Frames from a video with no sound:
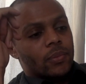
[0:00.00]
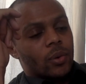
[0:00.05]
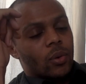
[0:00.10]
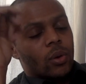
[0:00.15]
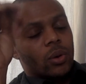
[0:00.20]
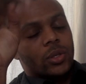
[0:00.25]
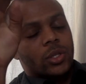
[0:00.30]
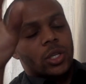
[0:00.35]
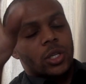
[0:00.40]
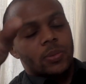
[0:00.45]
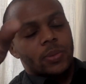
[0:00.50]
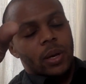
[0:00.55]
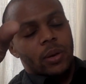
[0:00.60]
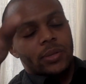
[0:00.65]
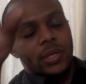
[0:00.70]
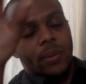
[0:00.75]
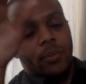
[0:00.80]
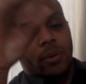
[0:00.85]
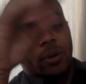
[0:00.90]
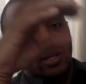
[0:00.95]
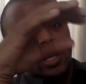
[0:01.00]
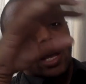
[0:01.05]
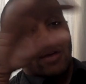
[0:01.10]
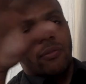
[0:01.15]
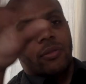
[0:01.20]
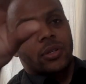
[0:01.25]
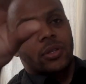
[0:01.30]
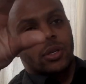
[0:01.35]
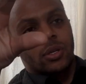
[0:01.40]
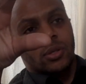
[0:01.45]
was able to
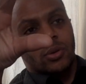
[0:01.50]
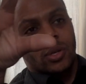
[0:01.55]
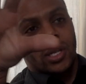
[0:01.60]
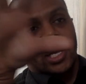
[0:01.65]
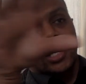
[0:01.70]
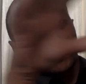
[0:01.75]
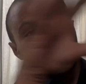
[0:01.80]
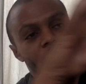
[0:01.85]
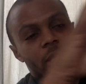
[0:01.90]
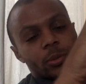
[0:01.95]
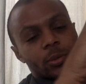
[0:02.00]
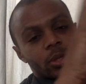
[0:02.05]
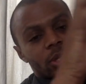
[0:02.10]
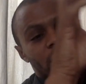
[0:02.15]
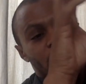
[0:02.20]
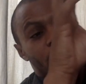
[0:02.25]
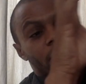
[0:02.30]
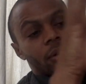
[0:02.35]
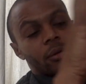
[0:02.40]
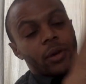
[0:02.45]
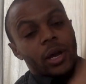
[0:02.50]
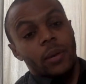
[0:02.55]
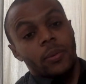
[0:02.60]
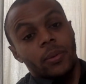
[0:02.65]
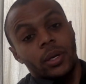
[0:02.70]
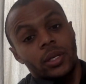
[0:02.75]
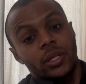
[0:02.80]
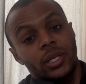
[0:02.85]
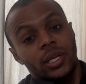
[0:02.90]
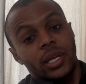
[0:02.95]
leverage those relationships in Saudi
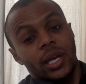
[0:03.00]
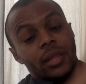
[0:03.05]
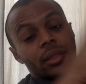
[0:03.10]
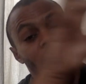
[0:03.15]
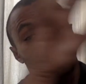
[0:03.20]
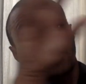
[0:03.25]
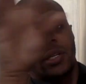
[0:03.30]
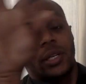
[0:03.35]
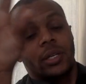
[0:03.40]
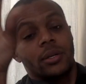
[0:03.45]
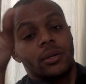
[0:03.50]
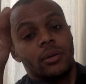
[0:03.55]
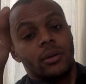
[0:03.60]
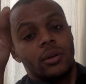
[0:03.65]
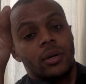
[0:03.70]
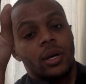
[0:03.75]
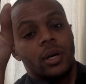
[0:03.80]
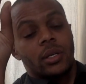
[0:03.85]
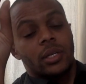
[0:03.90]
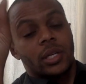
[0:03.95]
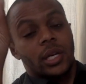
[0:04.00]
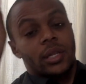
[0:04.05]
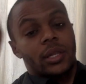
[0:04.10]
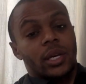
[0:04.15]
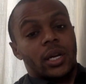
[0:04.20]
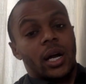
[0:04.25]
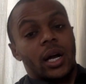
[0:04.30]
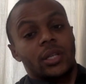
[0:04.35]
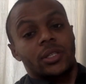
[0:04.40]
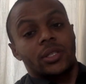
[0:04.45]
Arabia to get the
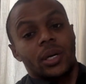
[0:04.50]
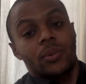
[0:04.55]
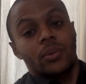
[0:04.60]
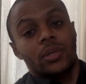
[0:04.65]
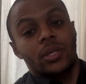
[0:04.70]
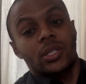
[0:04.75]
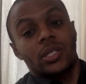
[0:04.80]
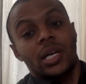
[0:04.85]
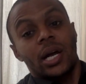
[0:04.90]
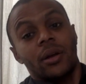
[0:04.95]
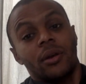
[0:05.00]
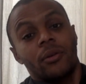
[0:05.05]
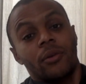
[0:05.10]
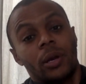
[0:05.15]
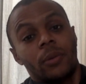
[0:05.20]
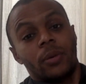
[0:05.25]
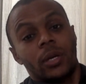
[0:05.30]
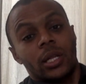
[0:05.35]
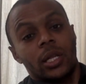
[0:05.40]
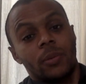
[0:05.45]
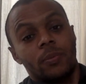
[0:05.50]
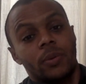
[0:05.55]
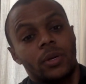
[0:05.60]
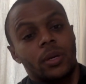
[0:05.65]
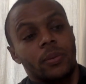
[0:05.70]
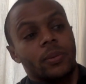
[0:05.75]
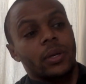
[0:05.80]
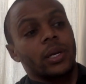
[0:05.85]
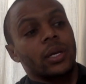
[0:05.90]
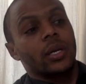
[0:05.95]
contract with the Saudi Arabia Olympic
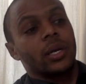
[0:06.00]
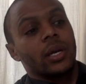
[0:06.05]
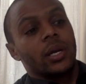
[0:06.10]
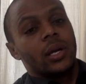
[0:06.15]
Committee.